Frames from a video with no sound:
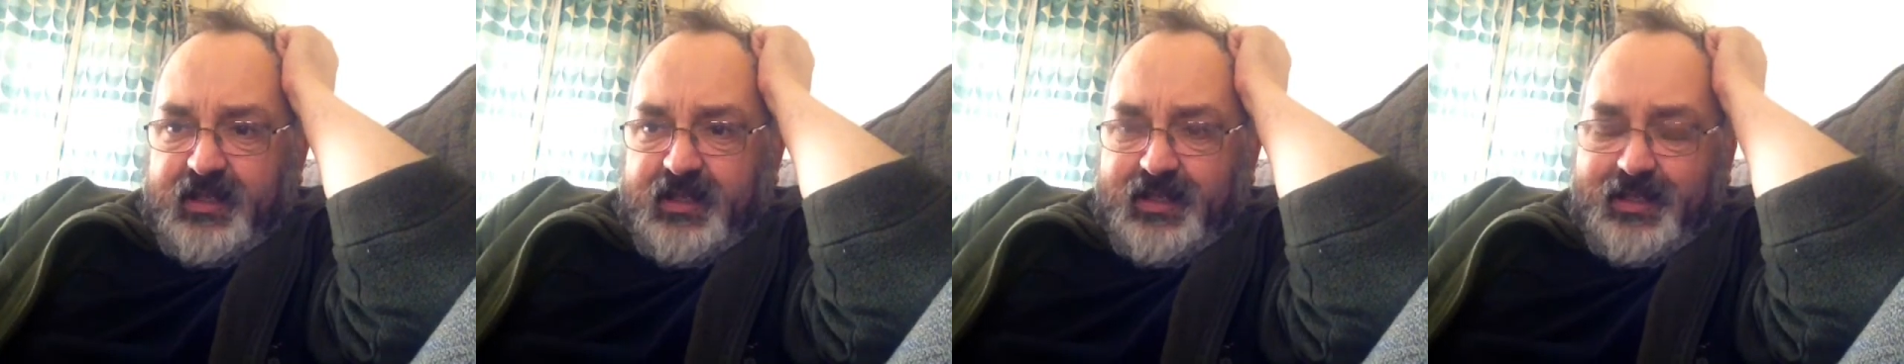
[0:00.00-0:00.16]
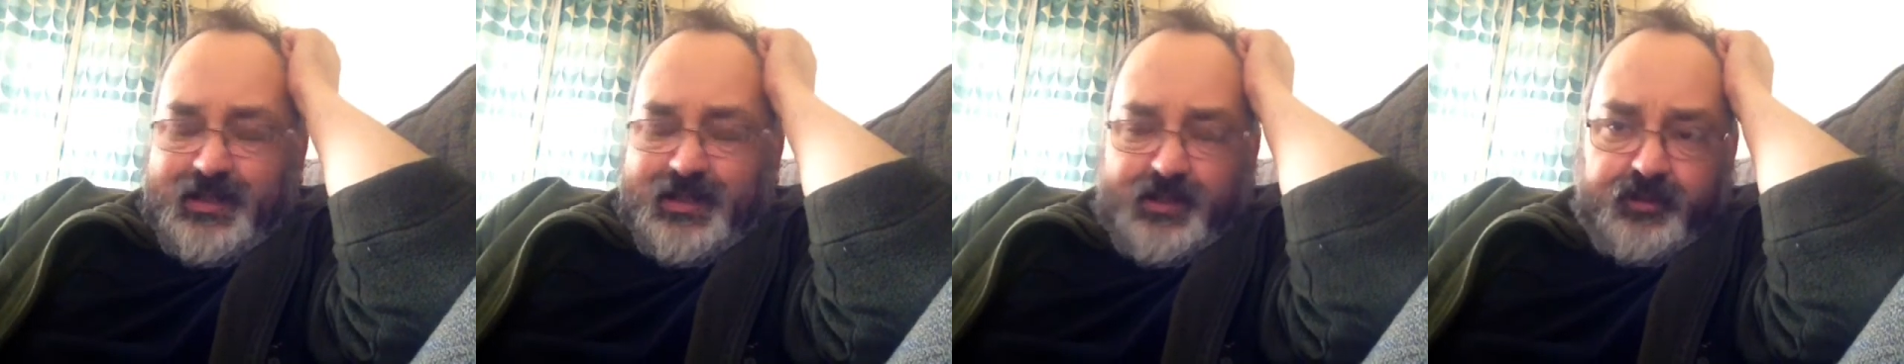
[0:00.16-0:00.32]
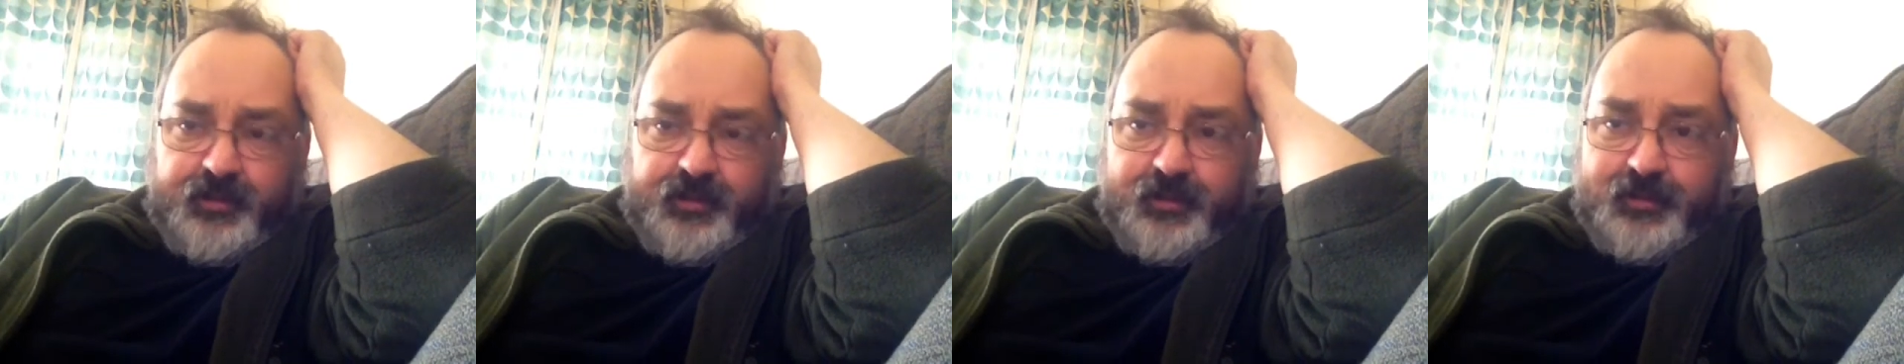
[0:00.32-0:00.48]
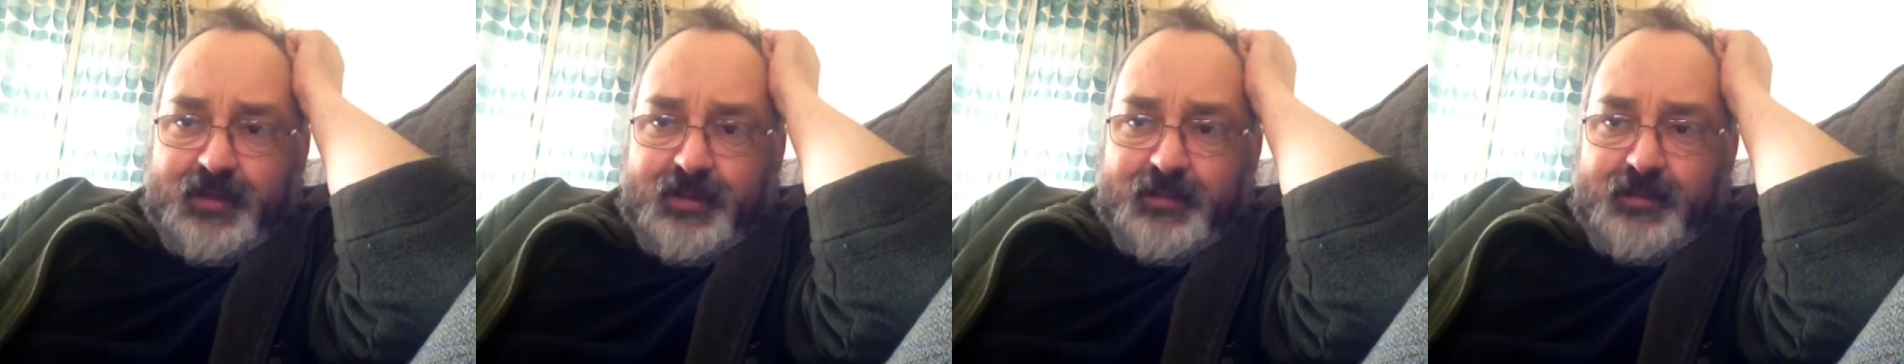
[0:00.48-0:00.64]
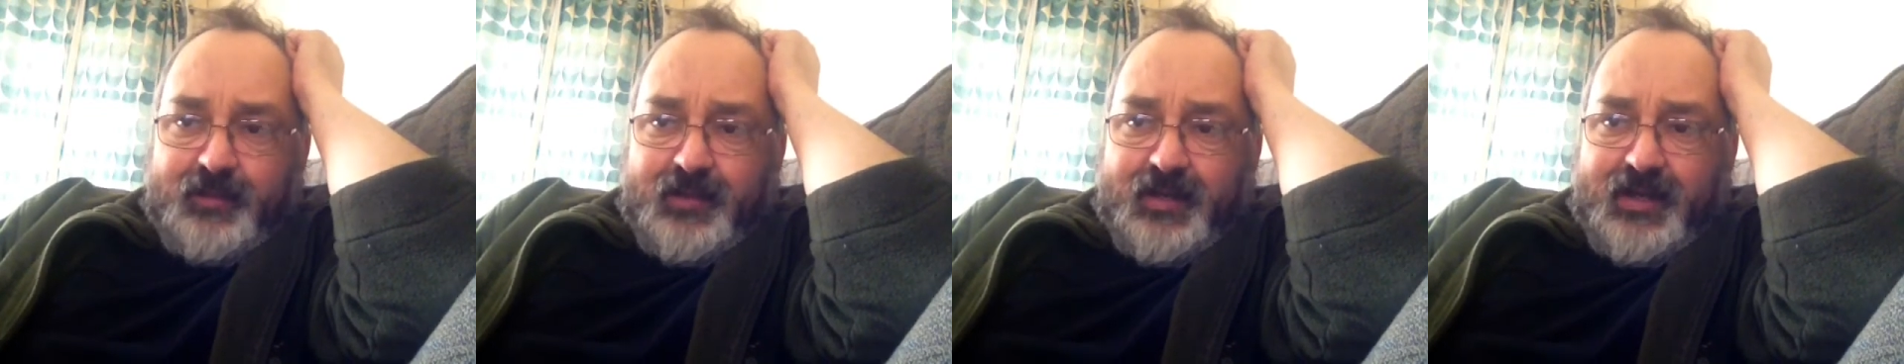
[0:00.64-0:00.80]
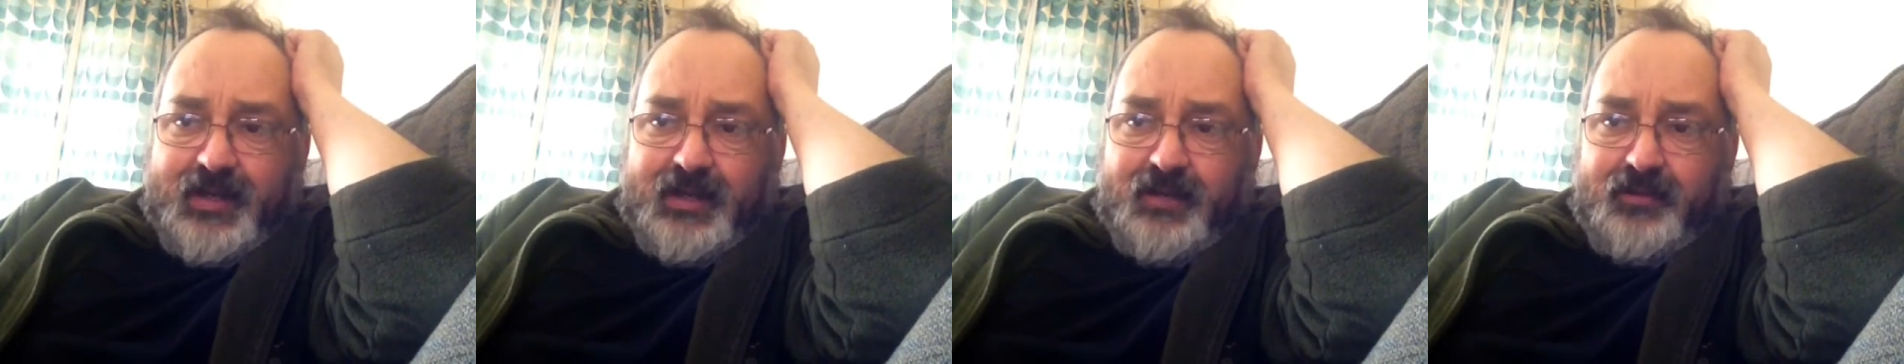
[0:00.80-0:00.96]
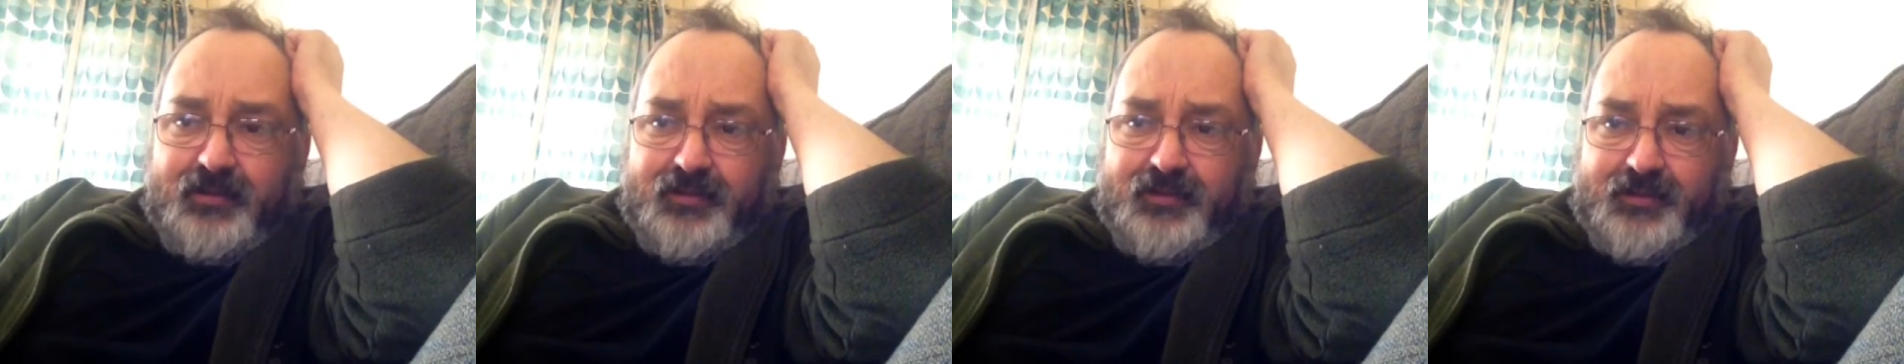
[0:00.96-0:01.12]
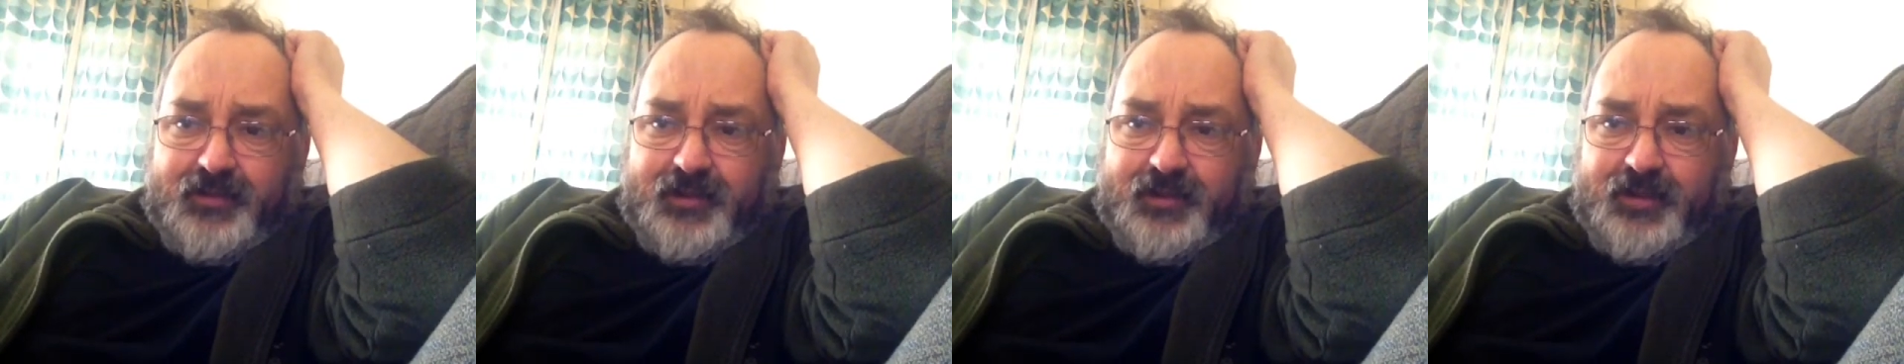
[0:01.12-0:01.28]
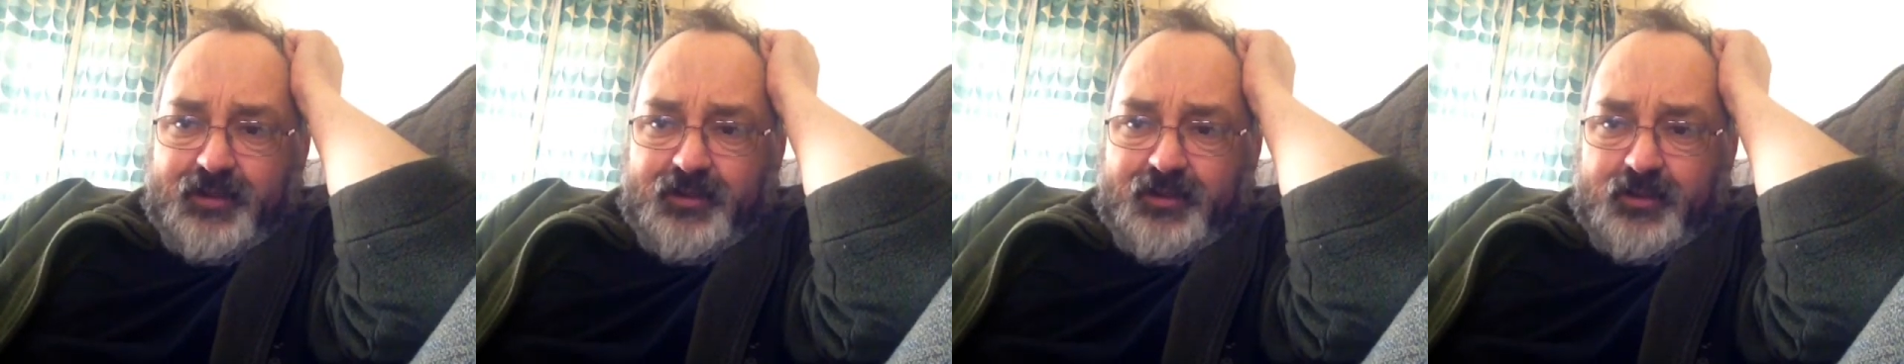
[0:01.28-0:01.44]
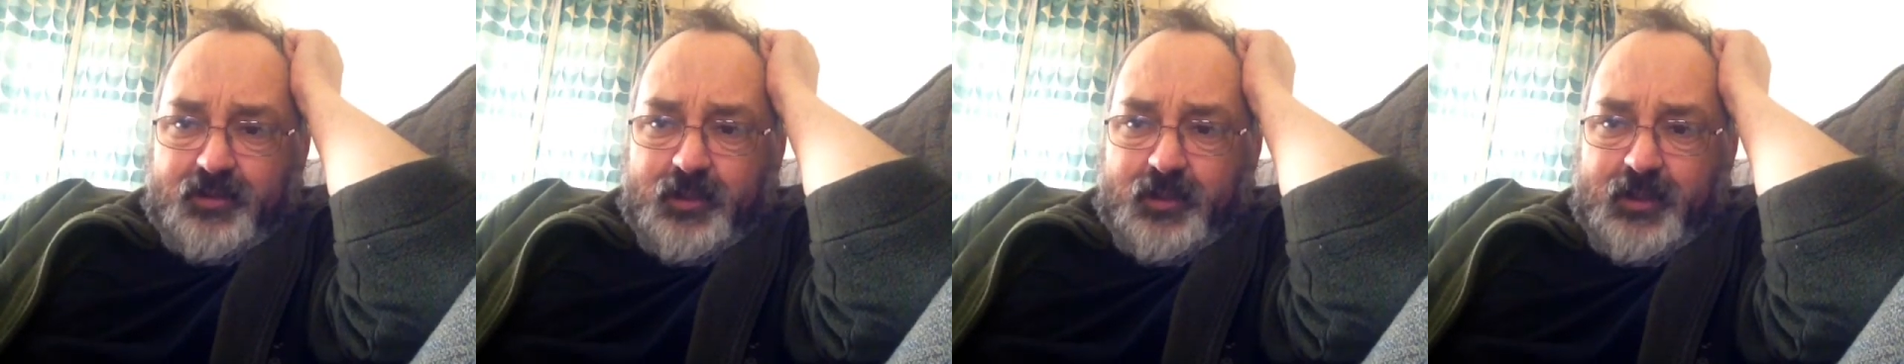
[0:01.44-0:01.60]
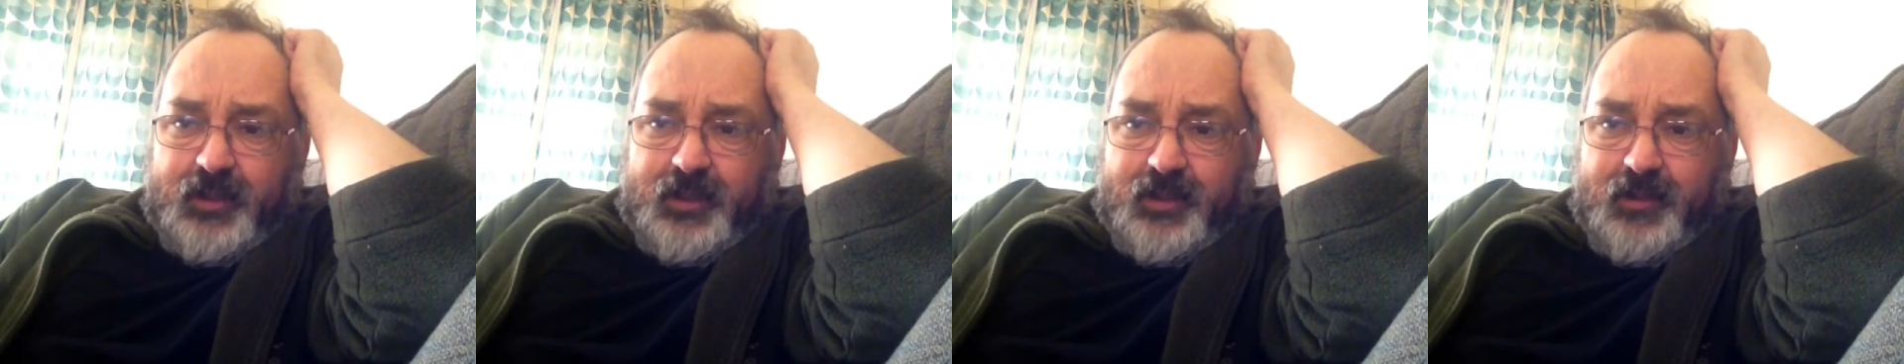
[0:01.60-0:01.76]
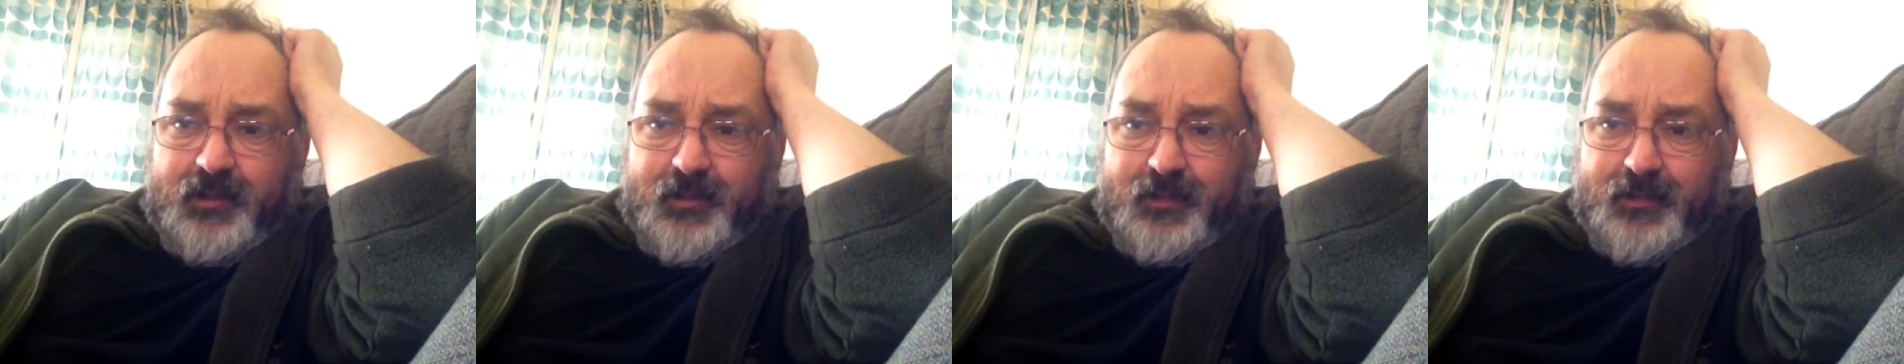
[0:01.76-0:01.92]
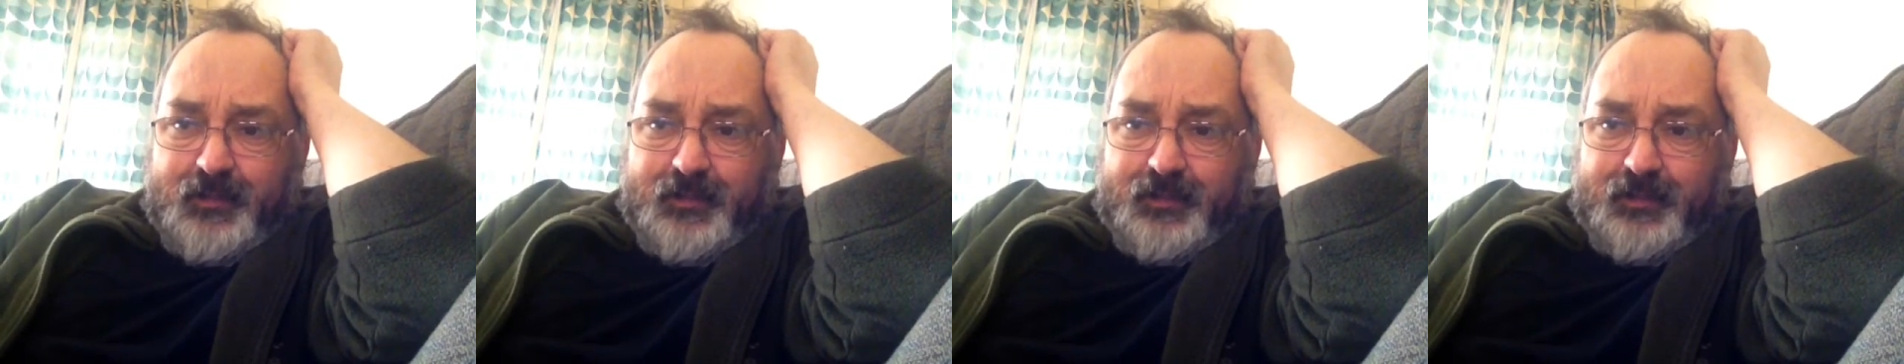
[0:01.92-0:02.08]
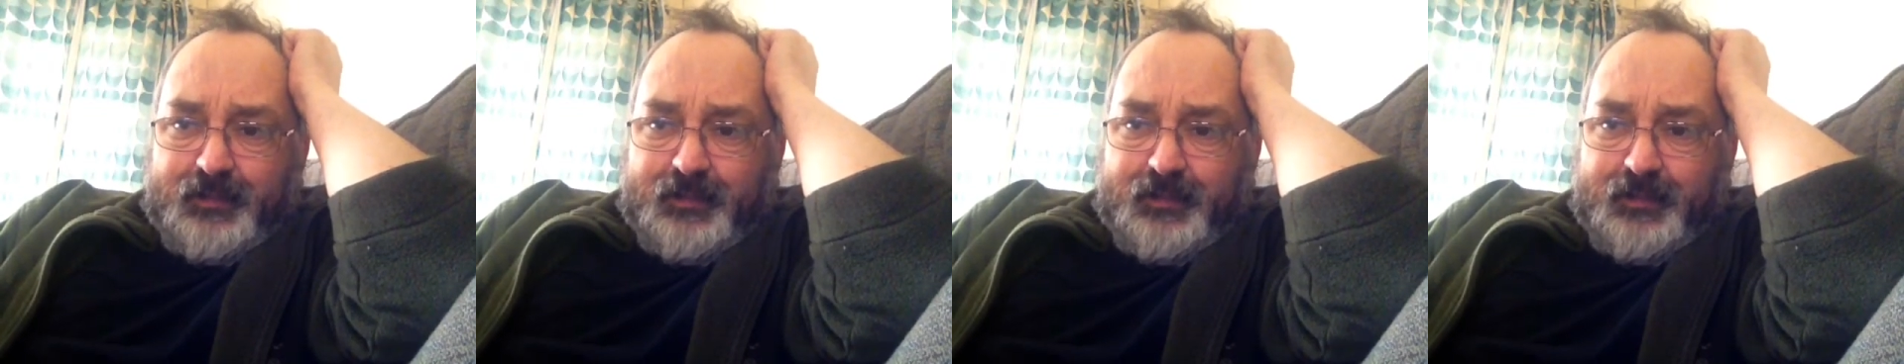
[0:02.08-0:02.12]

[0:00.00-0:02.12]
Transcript: let's remember Alfie as well.